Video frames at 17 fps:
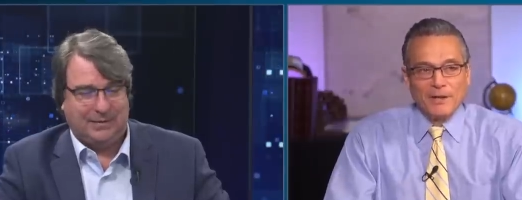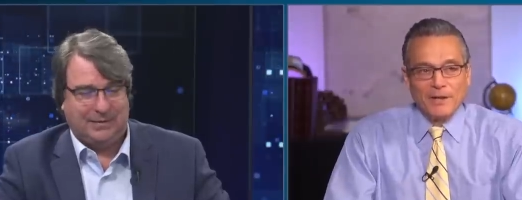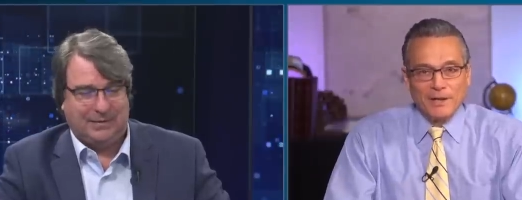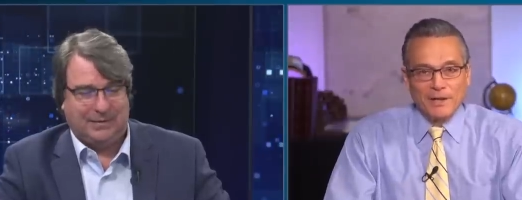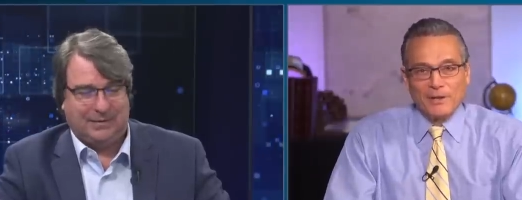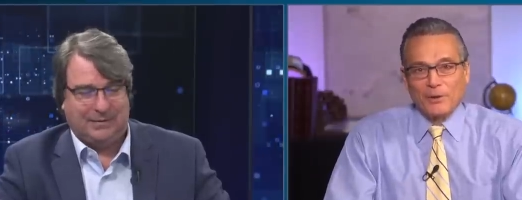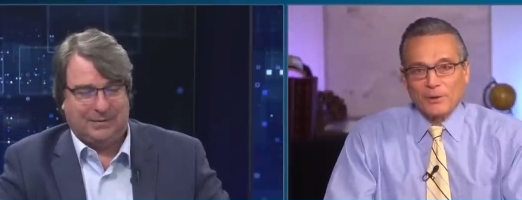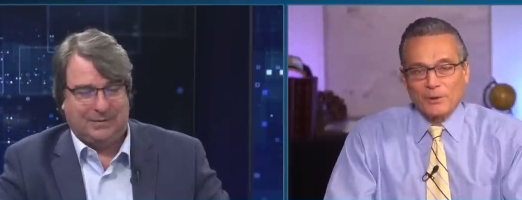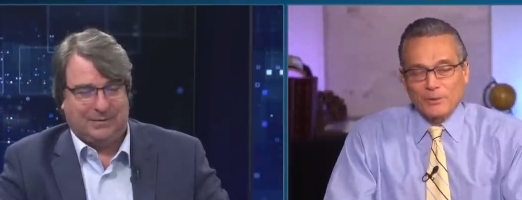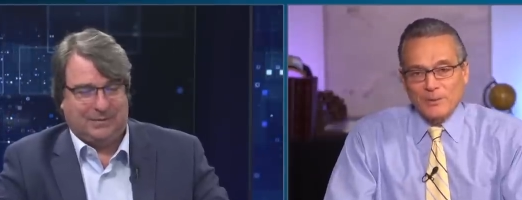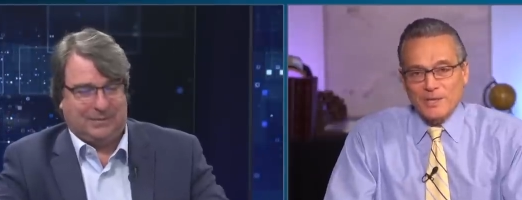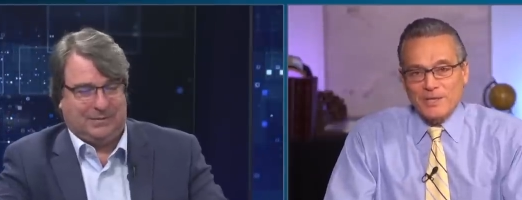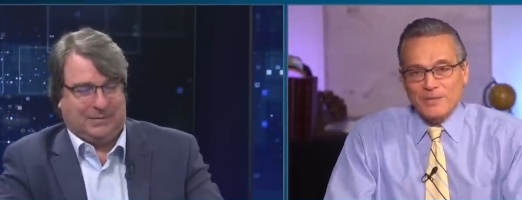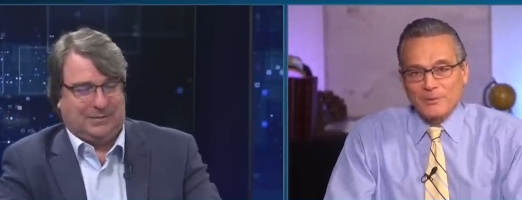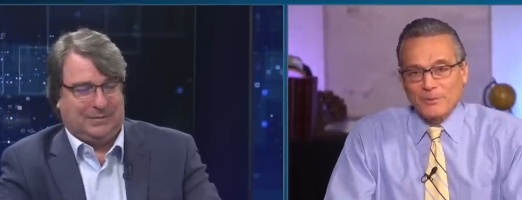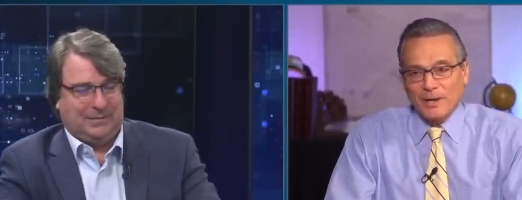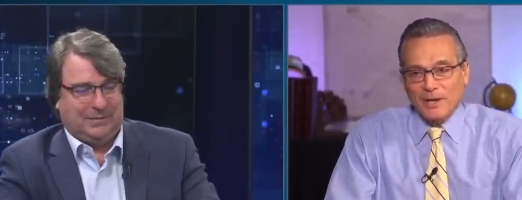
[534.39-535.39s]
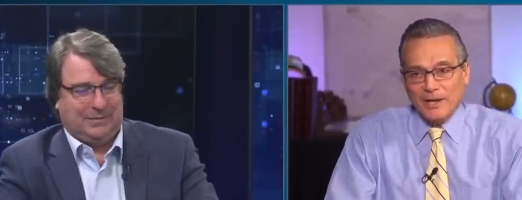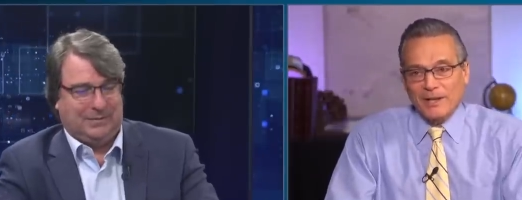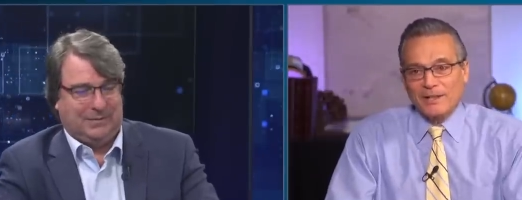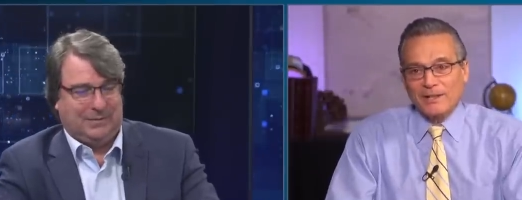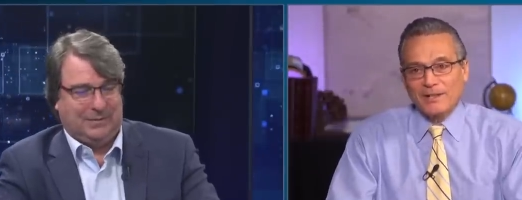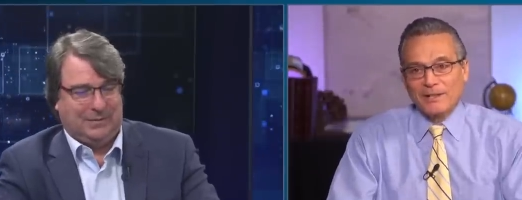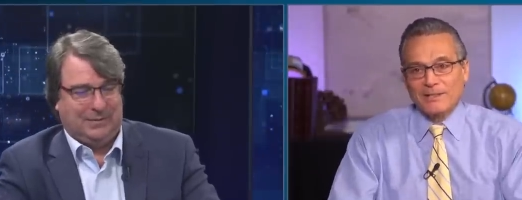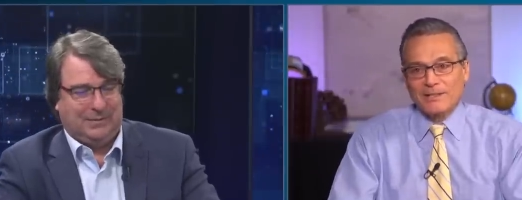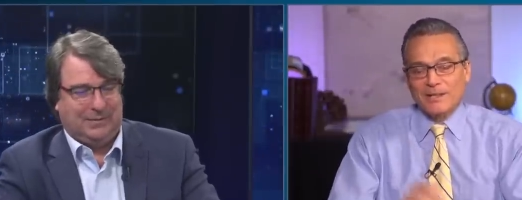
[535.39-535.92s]
Speaker 1: And the only reason why
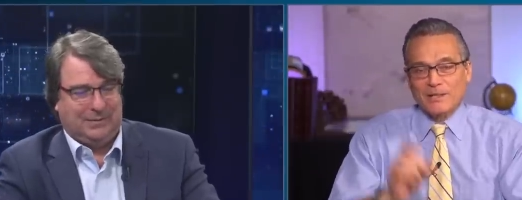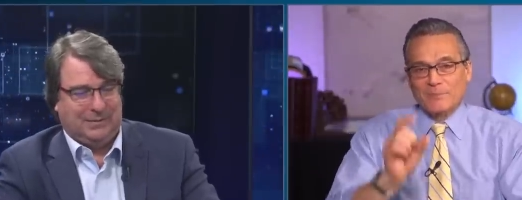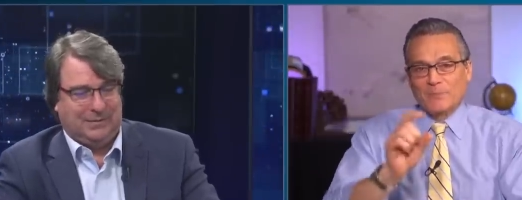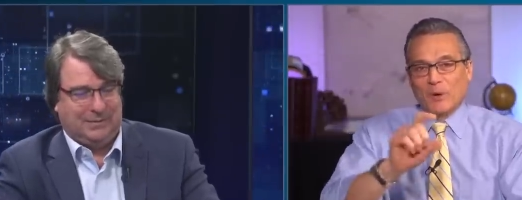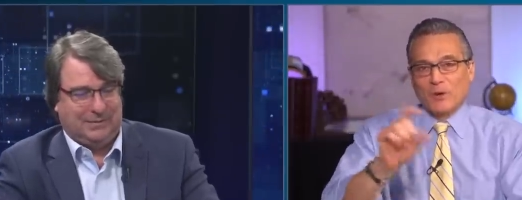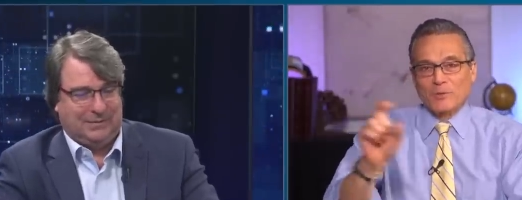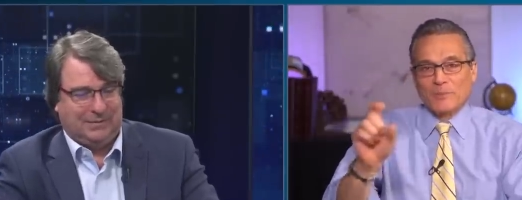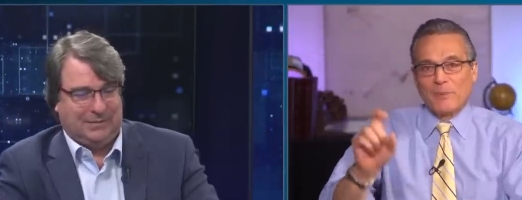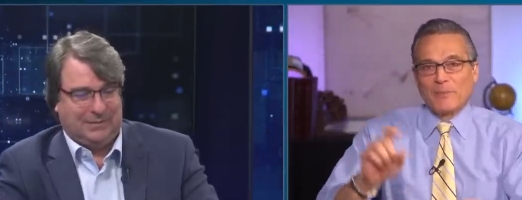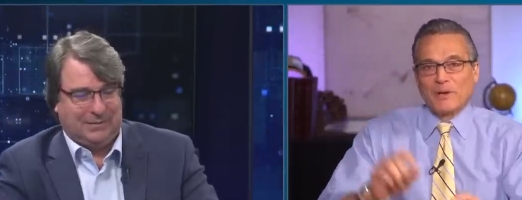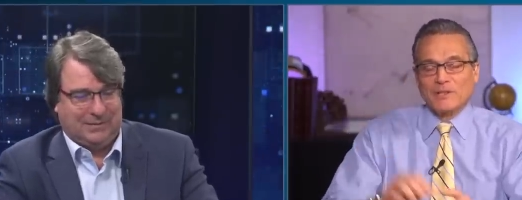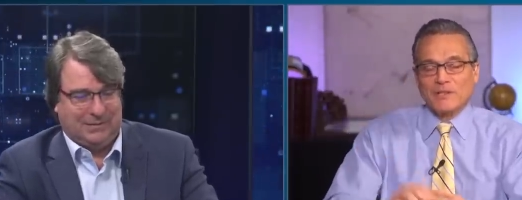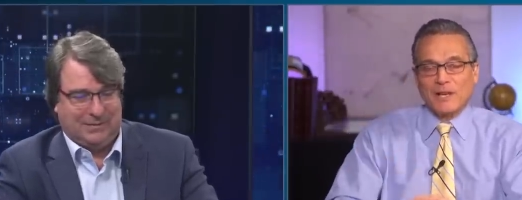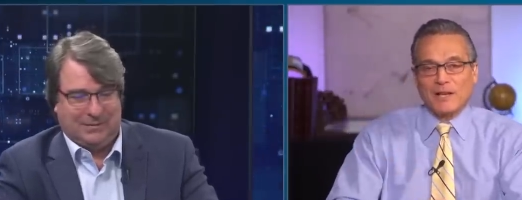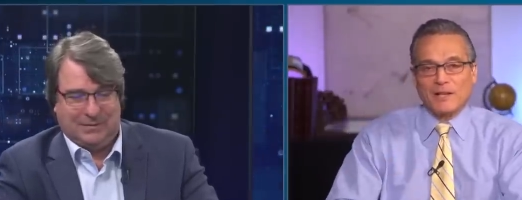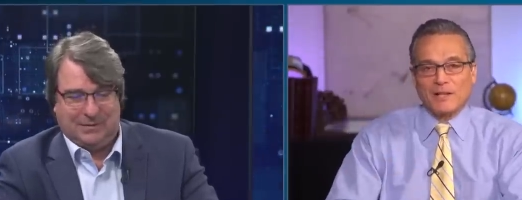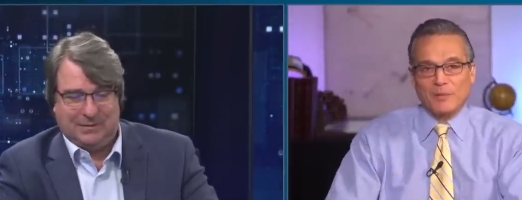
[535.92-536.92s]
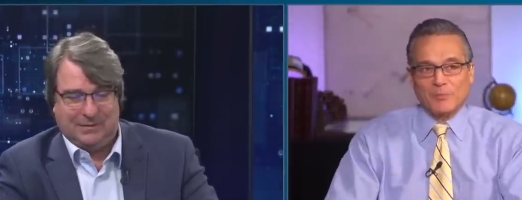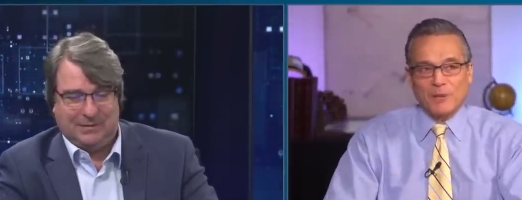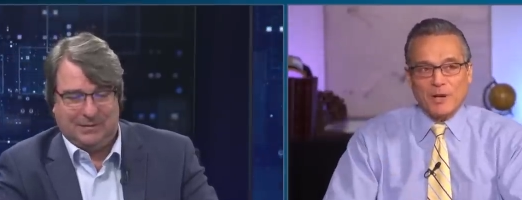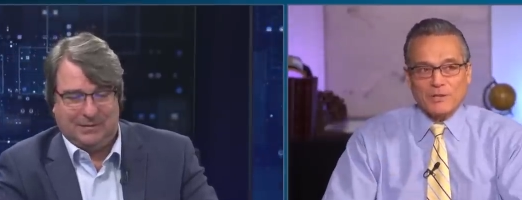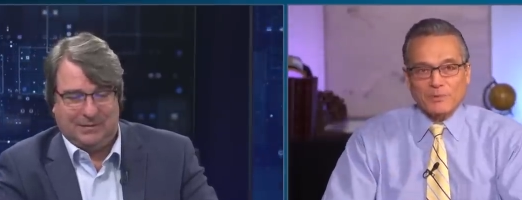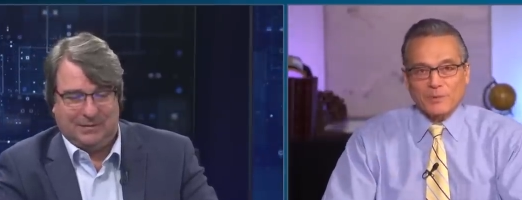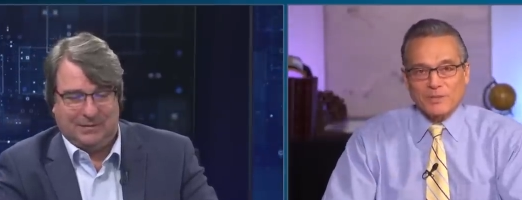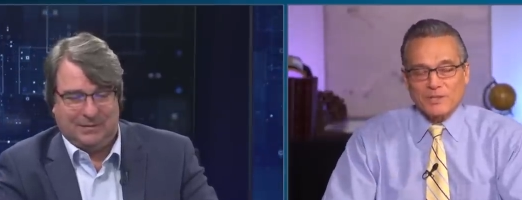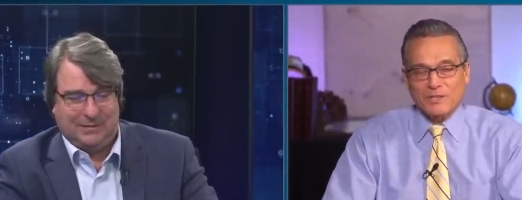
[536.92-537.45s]
it says Bozeman, Montana in the
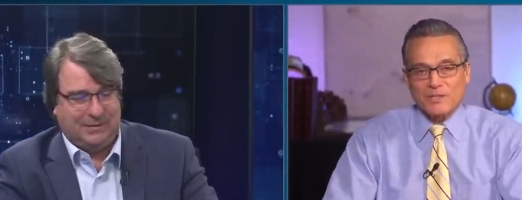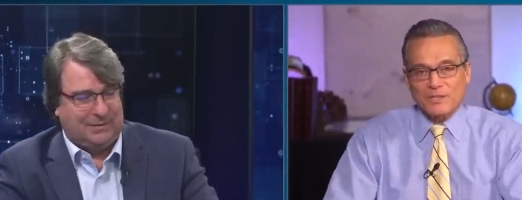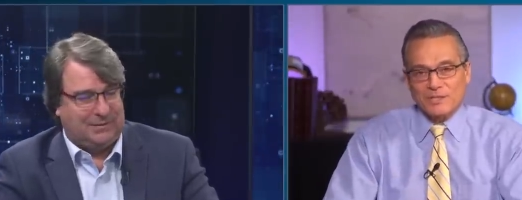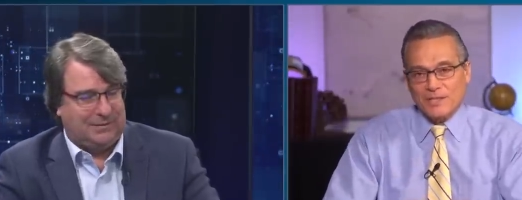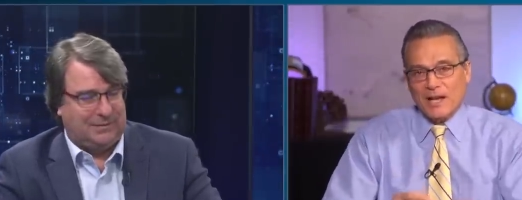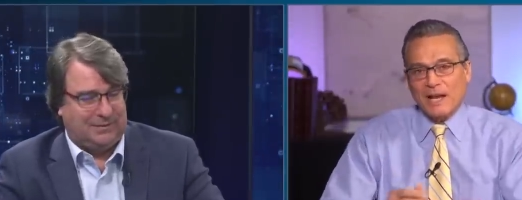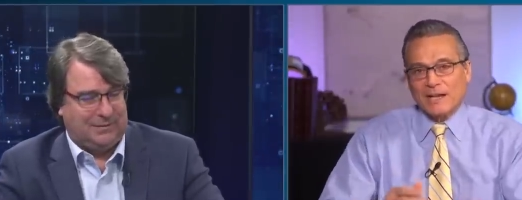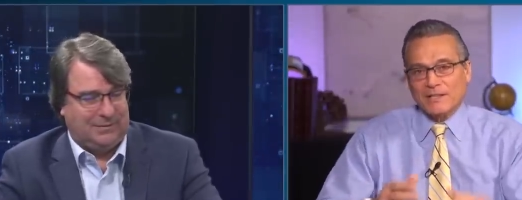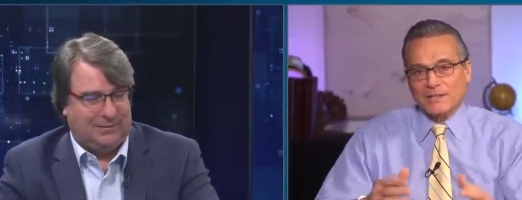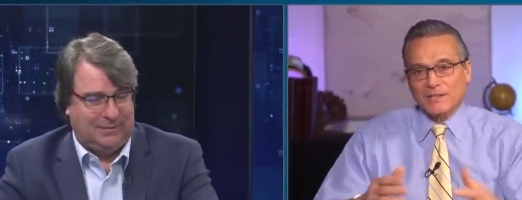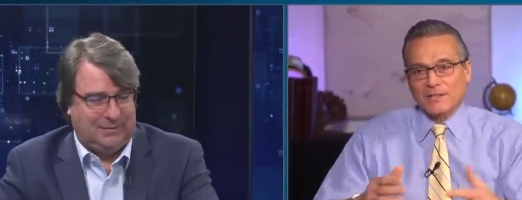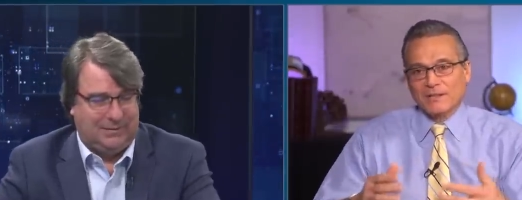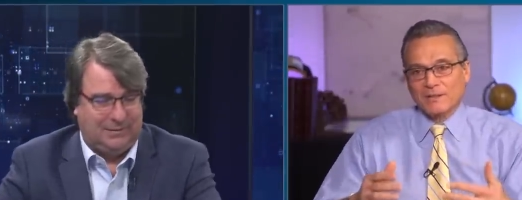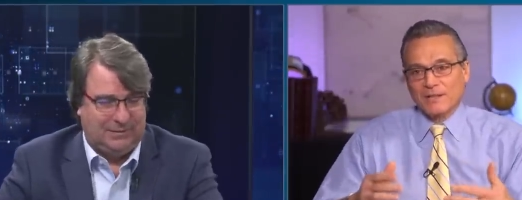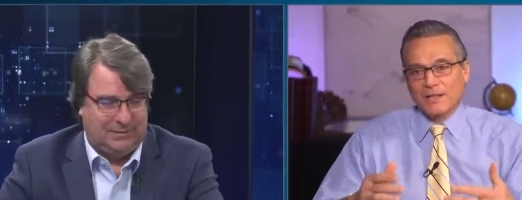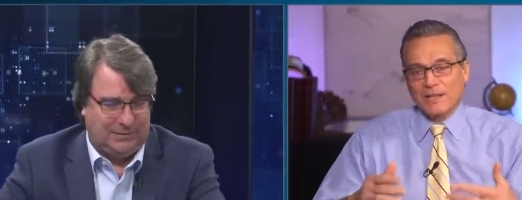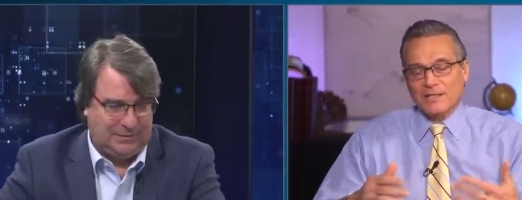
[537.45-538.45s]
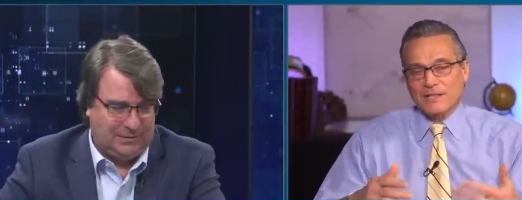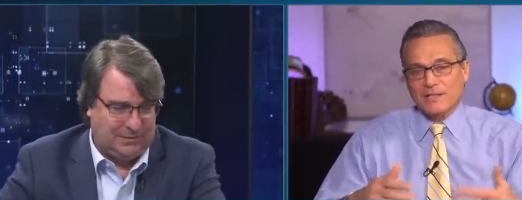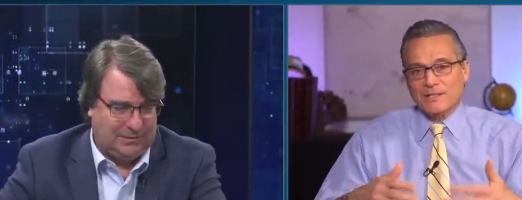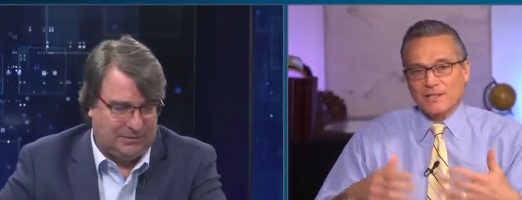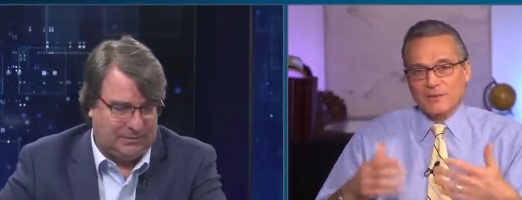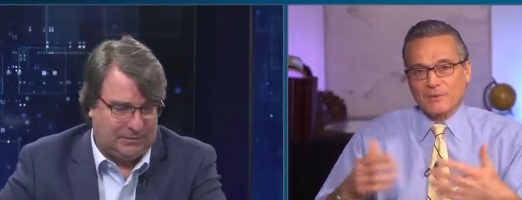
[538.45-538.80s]
press releases is actually the SEC